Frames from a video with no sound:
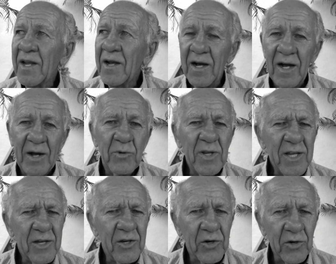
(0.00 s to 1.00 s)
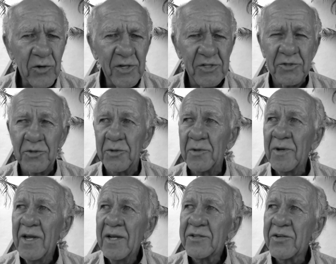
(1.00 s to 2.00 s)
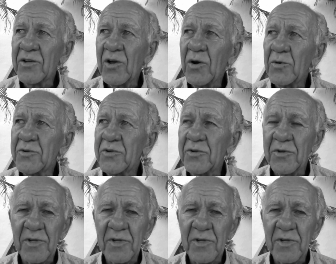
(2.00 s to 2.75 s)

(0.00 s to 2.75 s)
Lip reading: I really encourage you to go to the